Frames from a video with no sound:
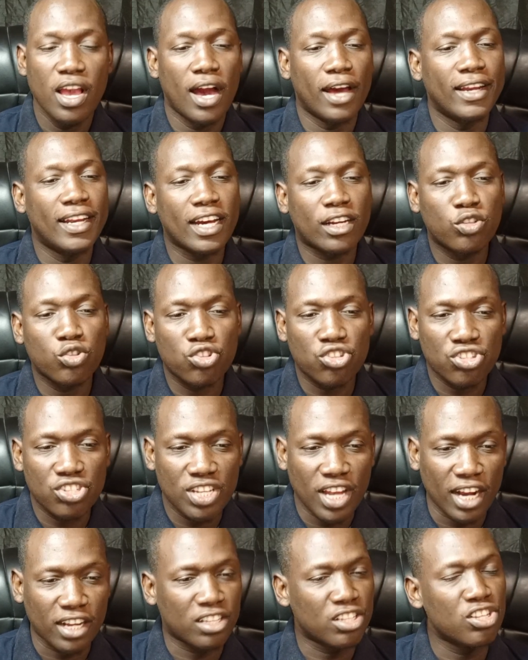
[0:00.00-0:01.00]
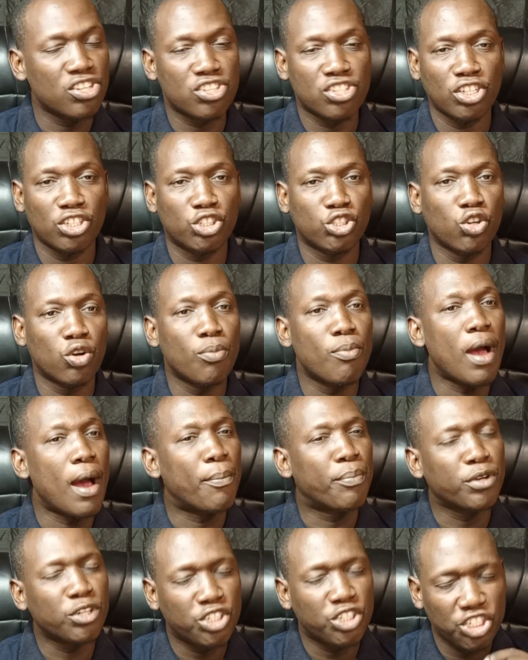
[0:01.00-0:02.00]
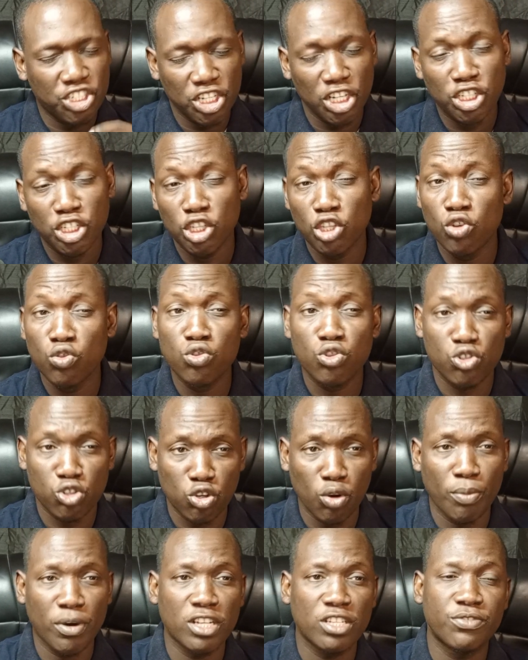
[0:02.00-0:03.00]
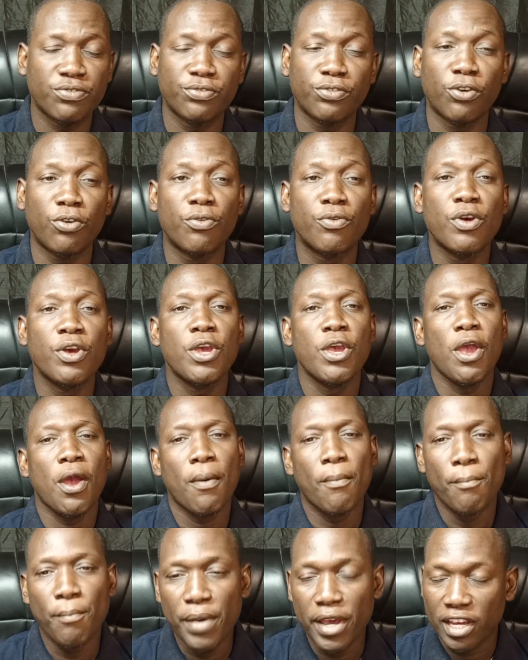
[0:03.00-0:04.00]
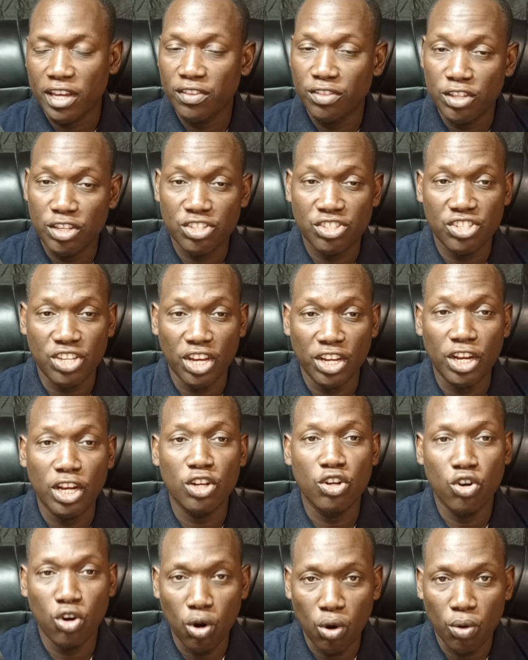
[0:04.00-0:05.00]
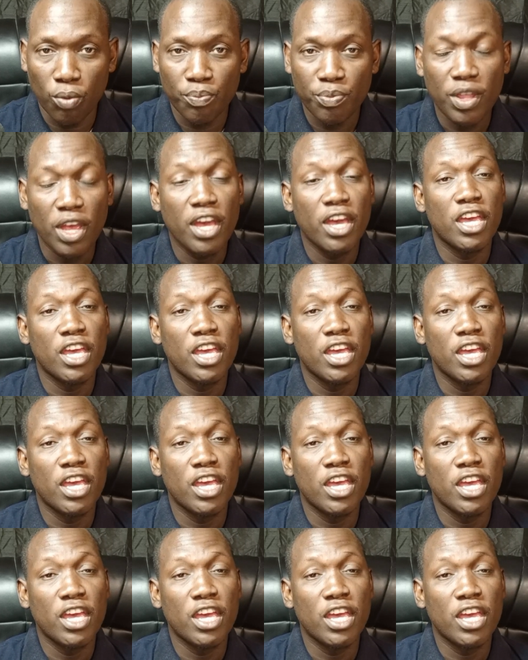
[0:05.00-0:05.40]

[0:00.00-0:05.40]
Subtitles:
I'd like to start this session by appreciating you so much for making this channel grow.